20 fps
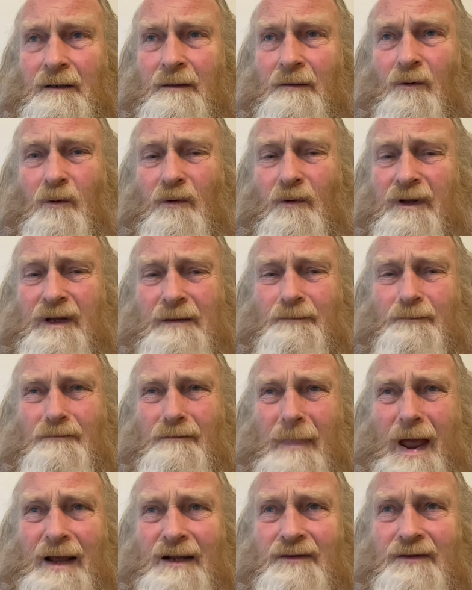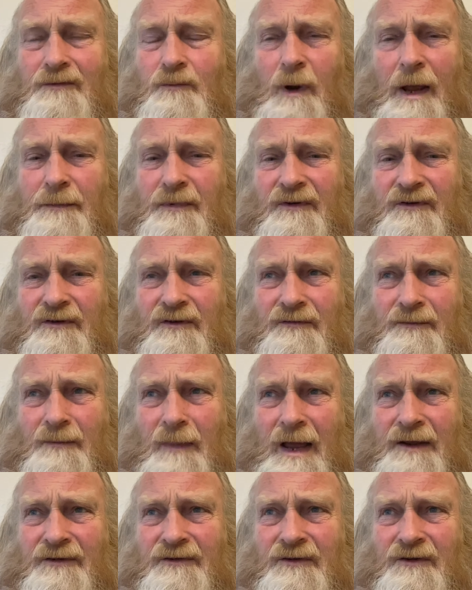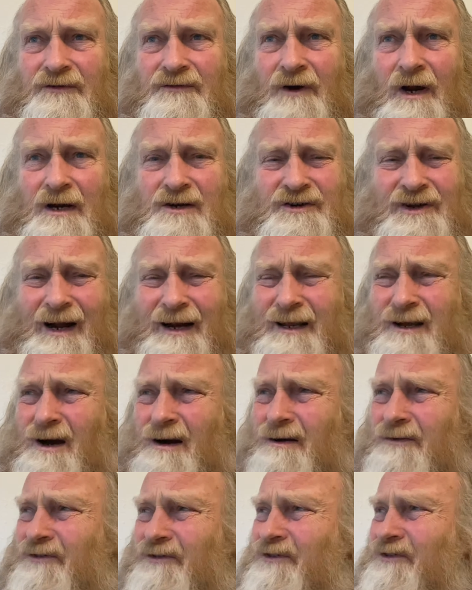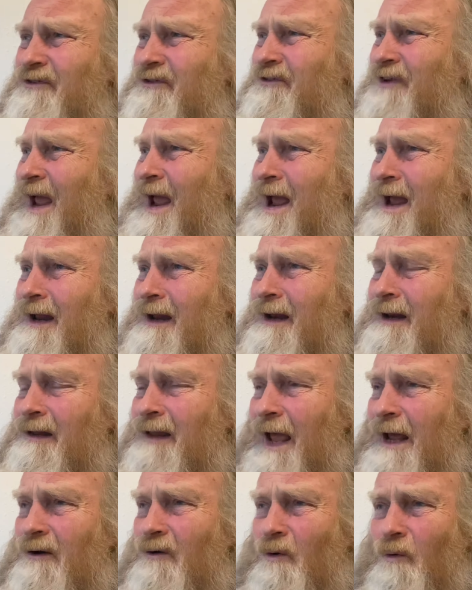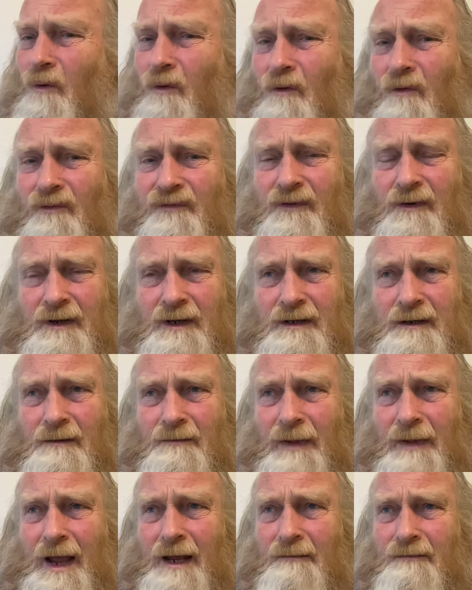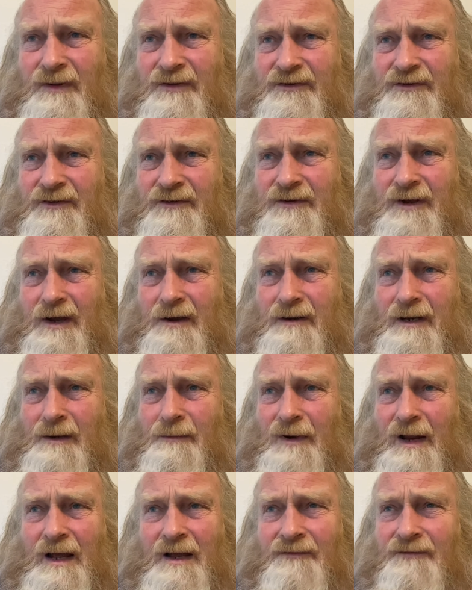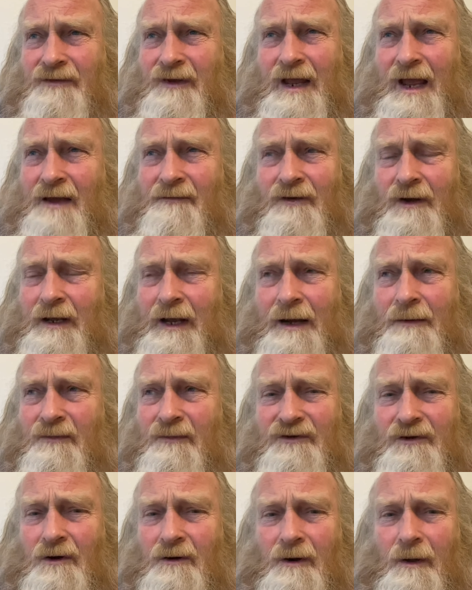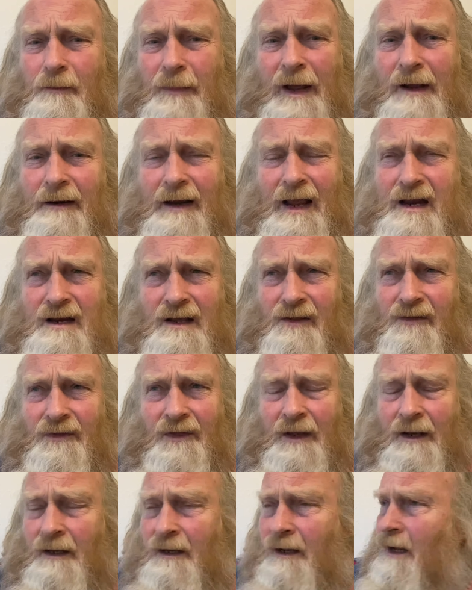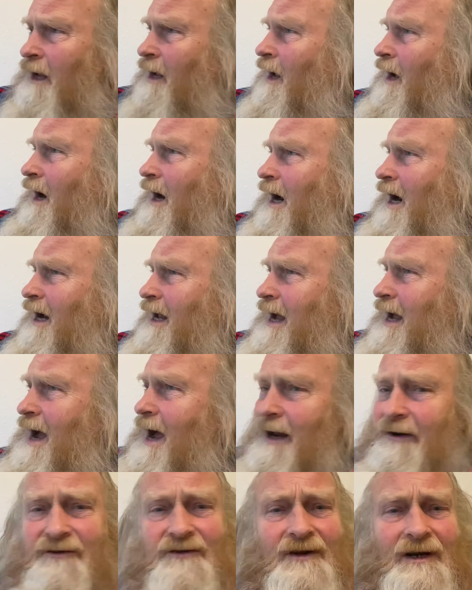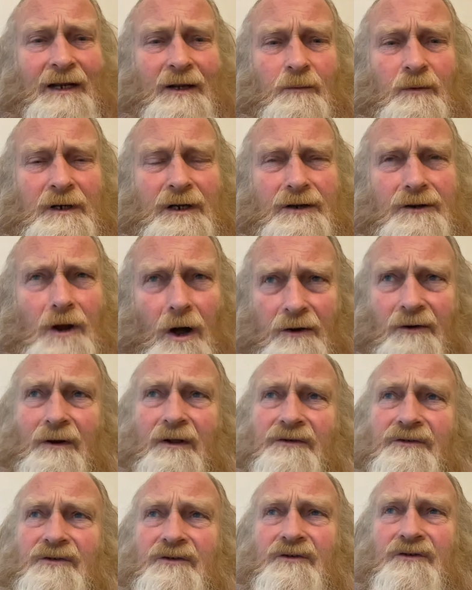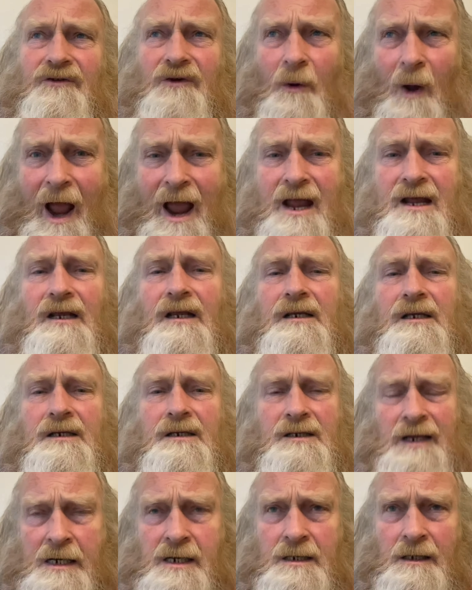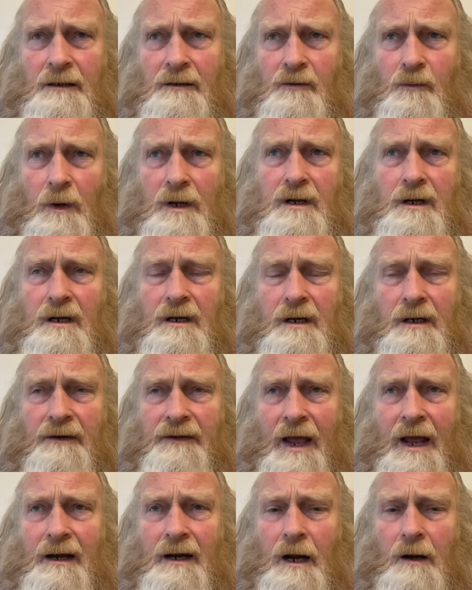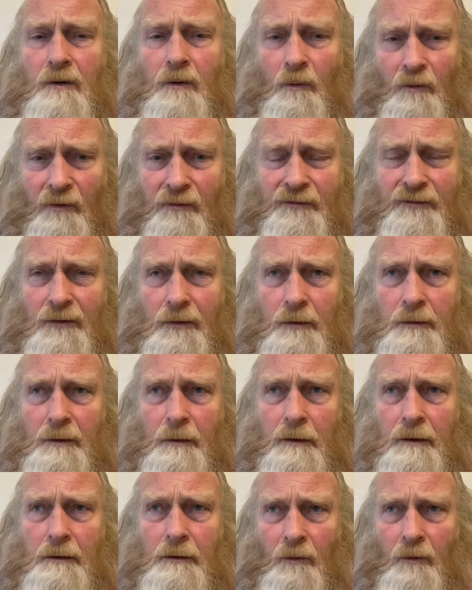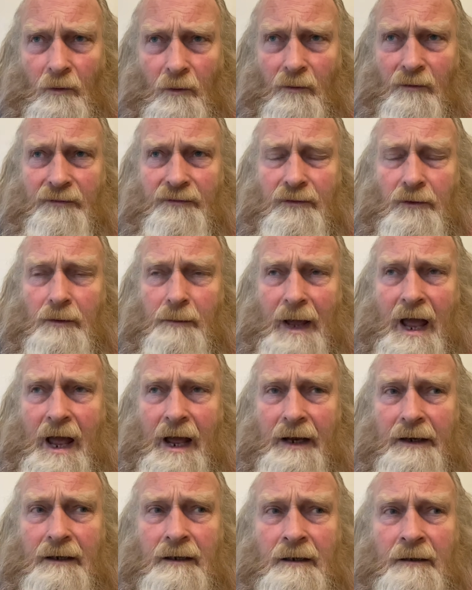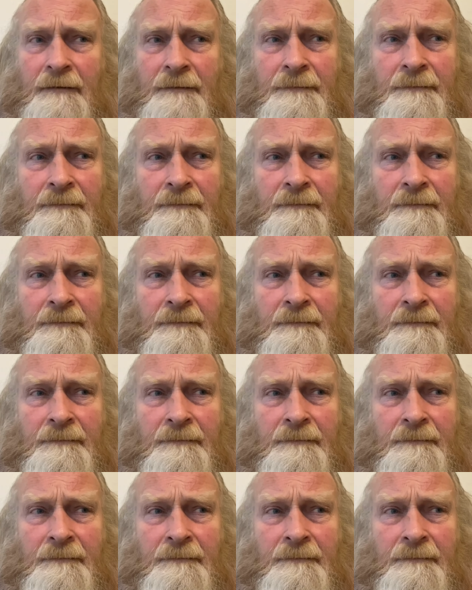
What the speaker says: All that weapons of mass destruction. I can't stand that awful little man, Mr. Tony Blair. If he ever comes on about anything, I utterly will not listen to a single word that awful, awful man